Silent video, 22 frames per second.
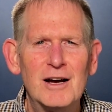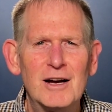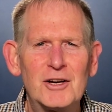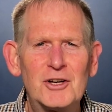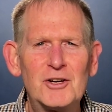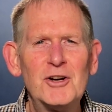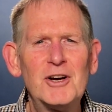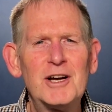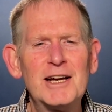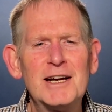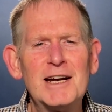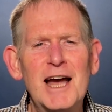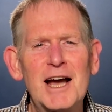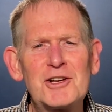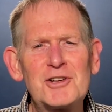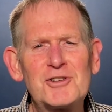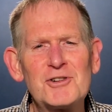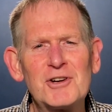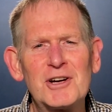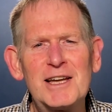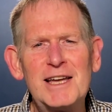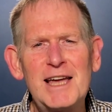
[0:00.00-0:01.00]
Cook an
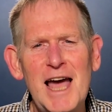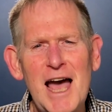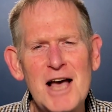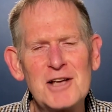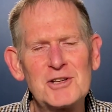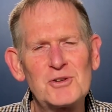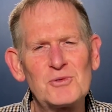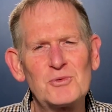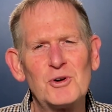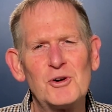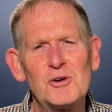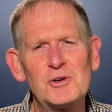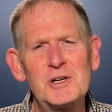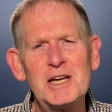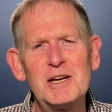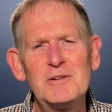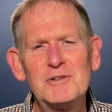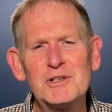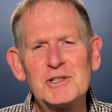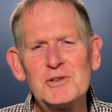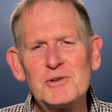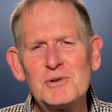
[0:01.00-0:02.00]
extra casserole,
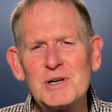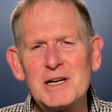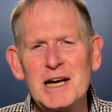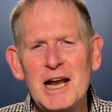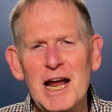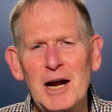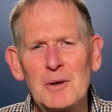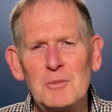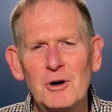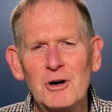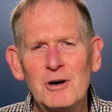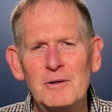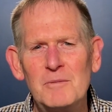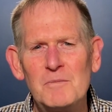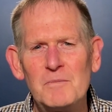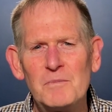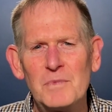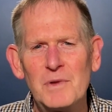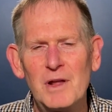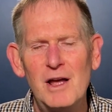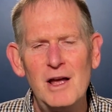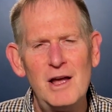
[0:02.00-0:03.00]
give it to a neighbor.
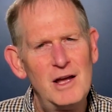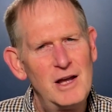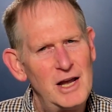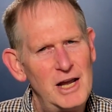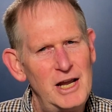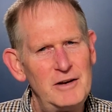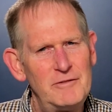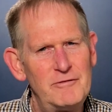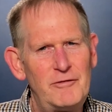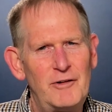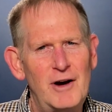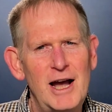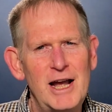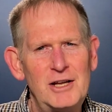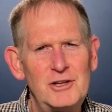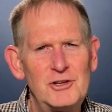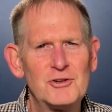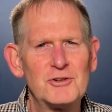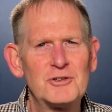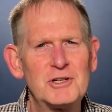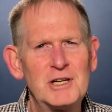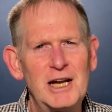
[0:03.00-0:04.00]
Invite
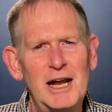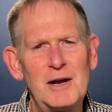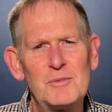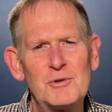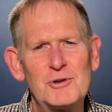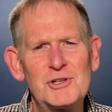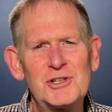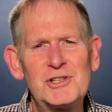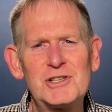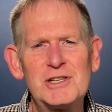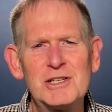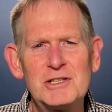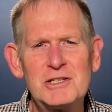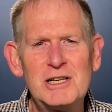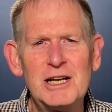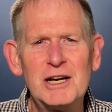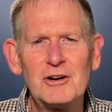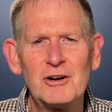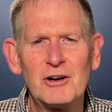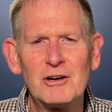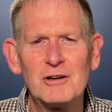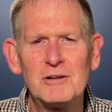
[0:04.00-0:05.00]
your neighbors to
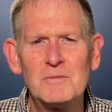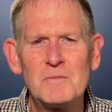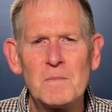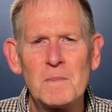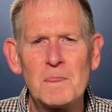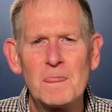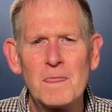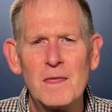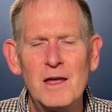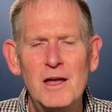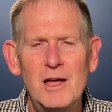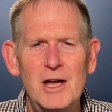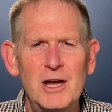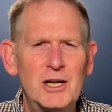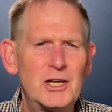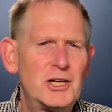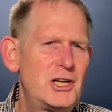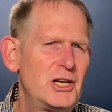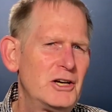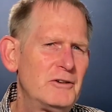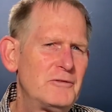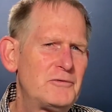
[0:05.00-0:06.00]
dinner.
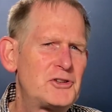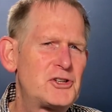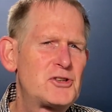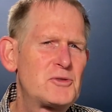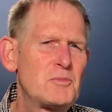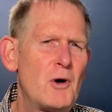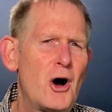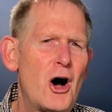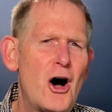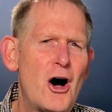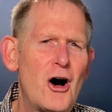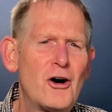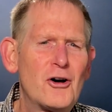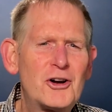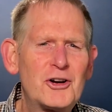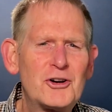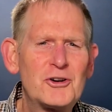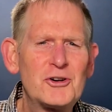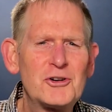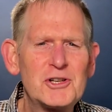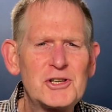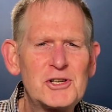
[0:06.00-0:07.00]
Give small
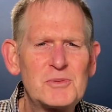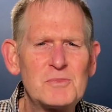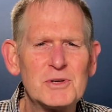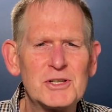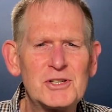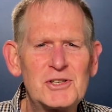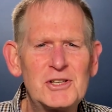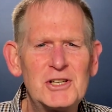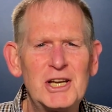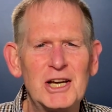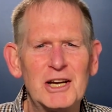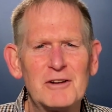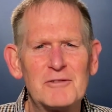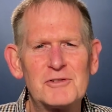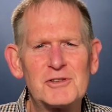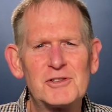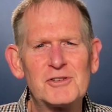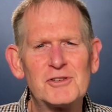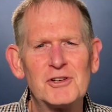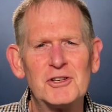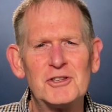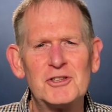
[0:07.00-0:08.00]
Christmas
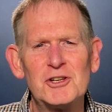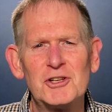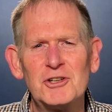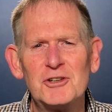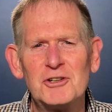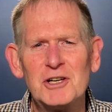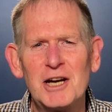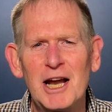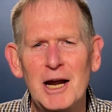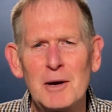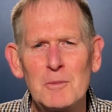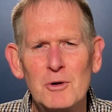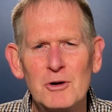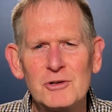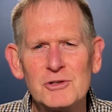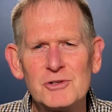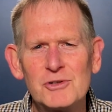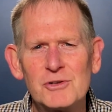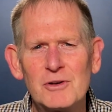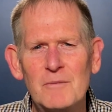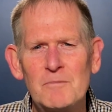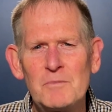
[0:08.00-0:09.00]
gifts to your
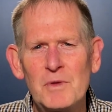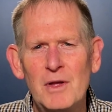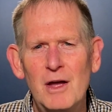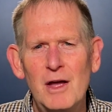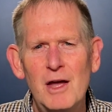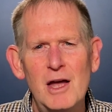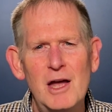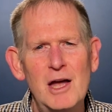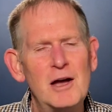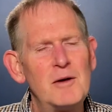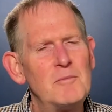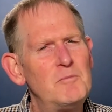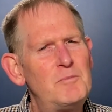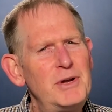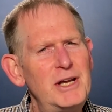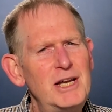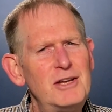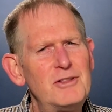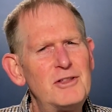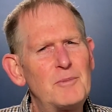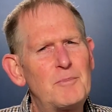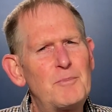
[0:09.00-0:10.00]
neighbors.
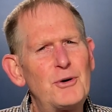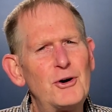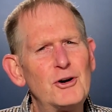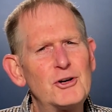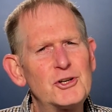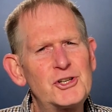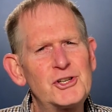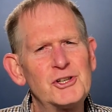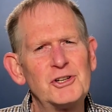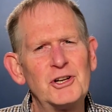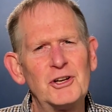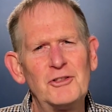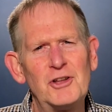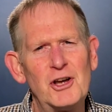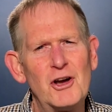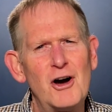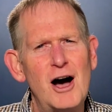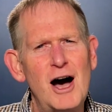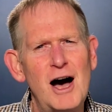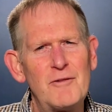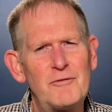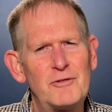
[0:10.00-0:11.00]
Be the person in the
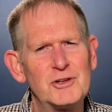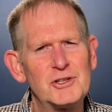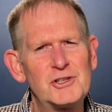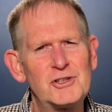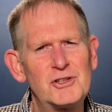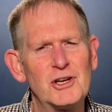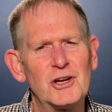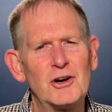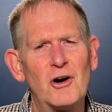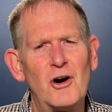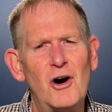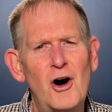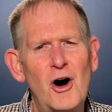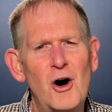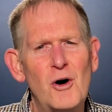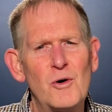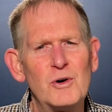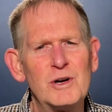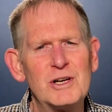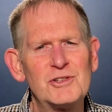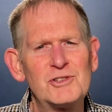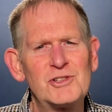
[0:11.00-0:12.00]
office that
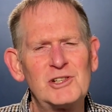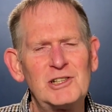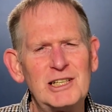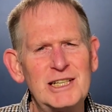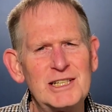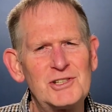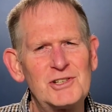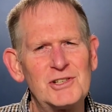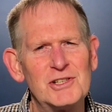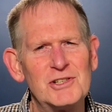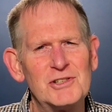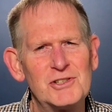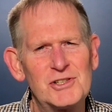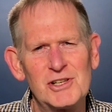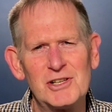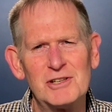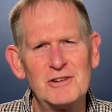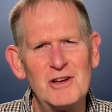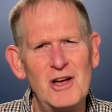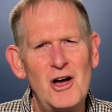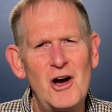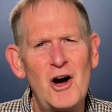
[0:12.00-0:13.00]
always listens
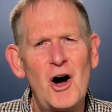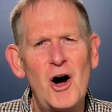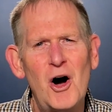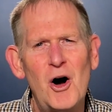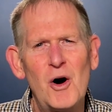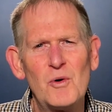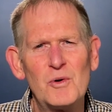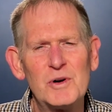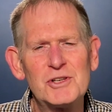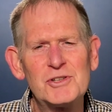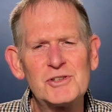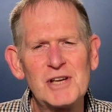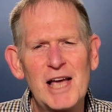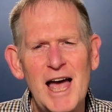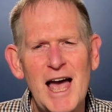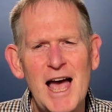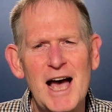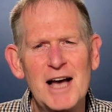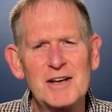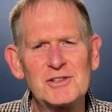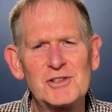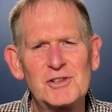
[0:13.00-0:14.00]
and always
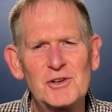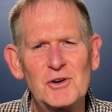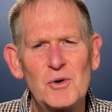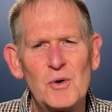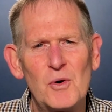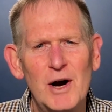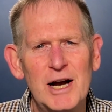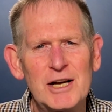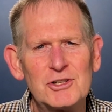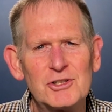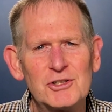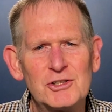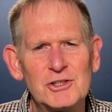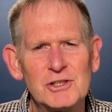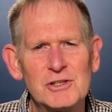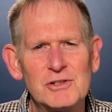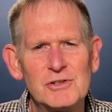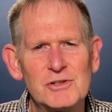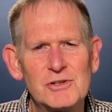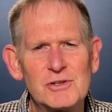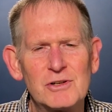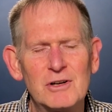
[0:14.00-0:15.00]
asks
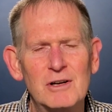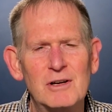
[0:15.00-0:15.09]
questions.